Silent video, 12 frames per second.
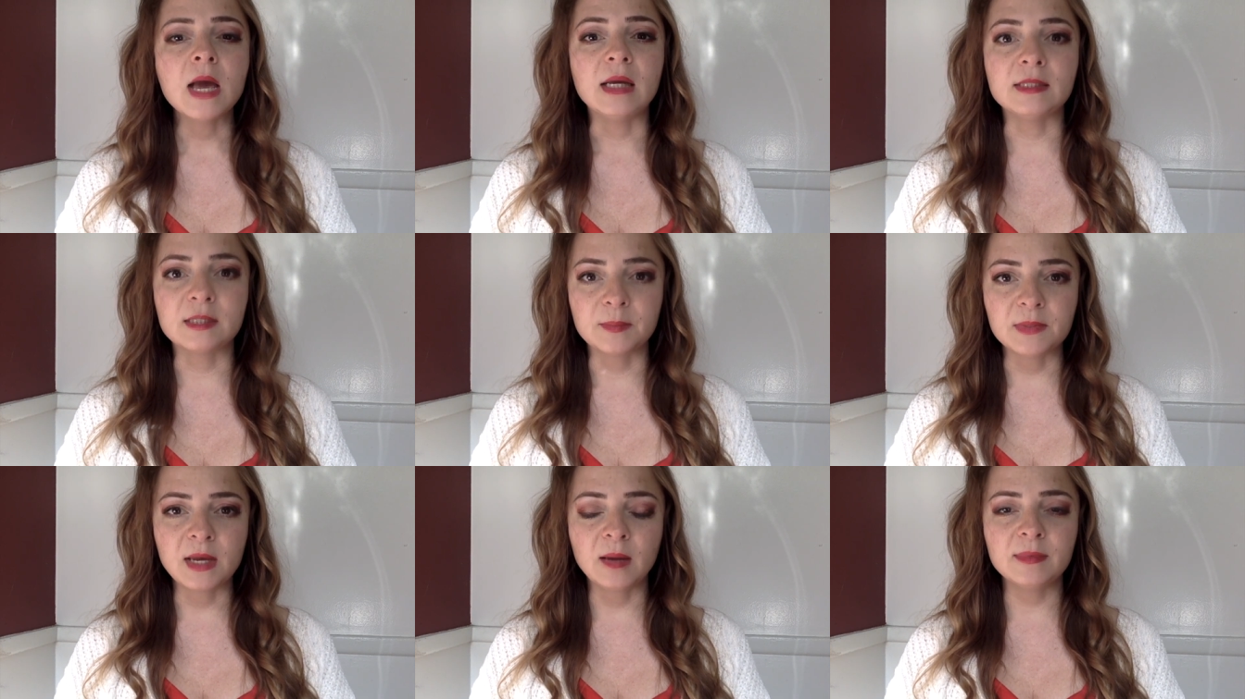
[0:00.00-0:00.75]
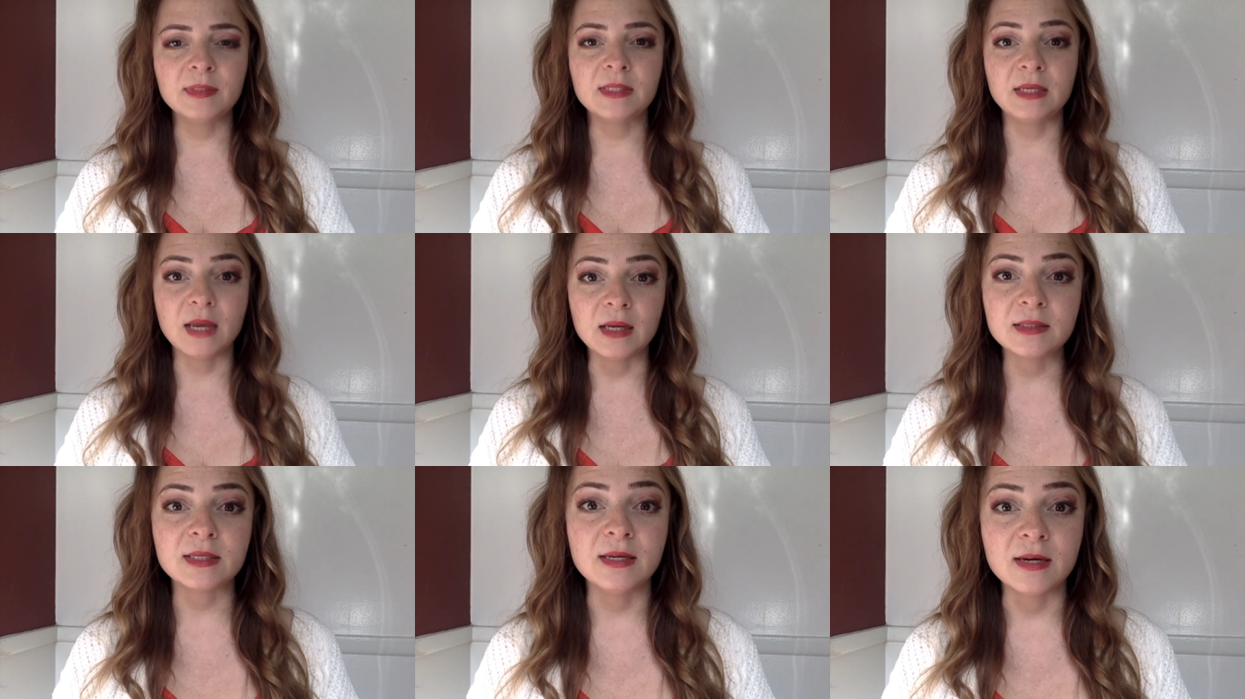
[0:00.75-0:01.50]
And sometimes to
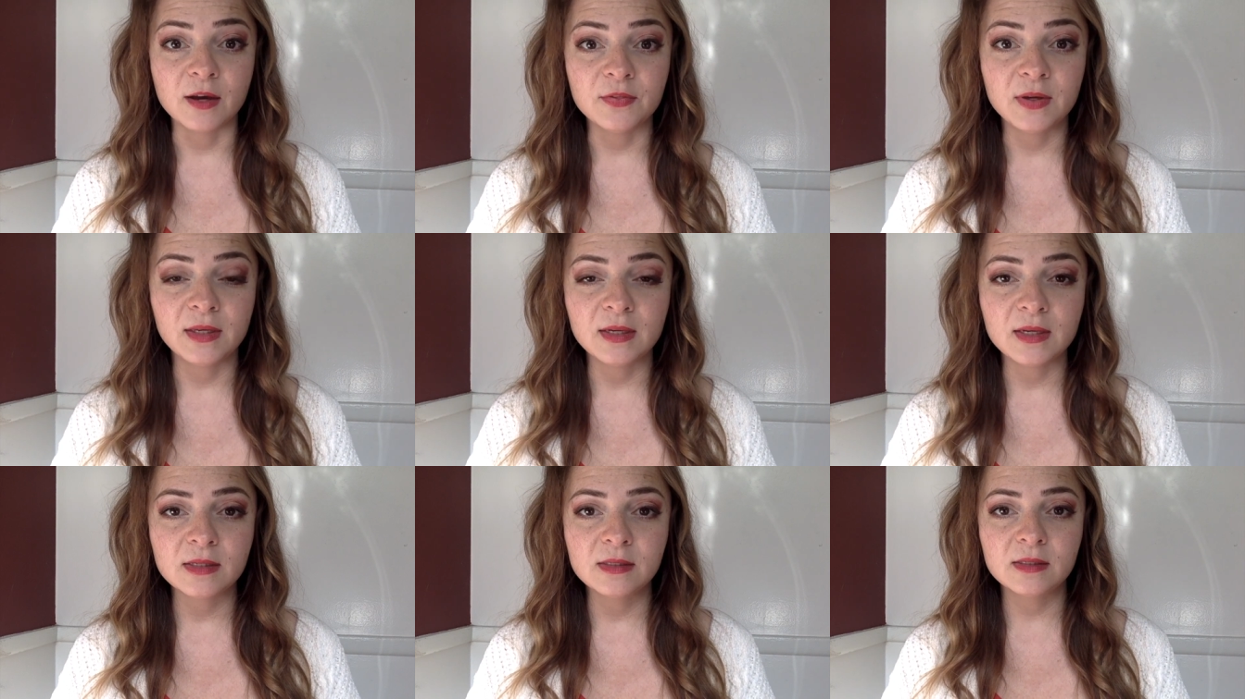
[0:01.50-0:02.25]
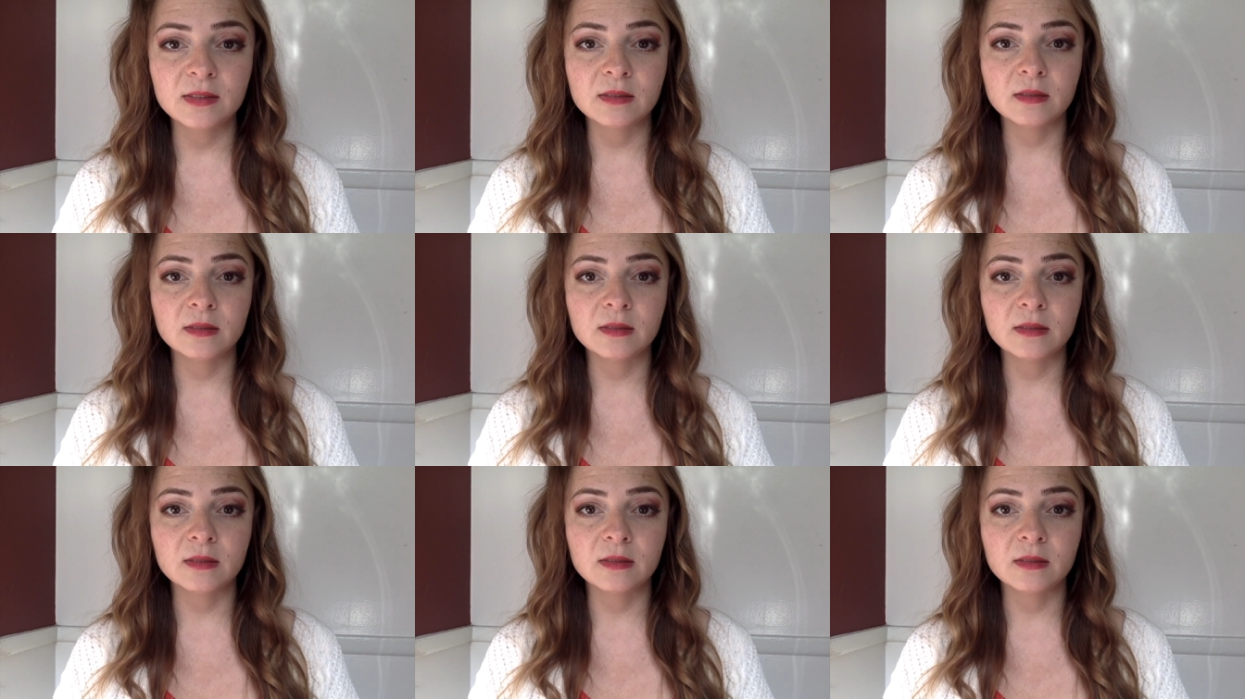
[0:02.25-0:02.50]
get to nothingness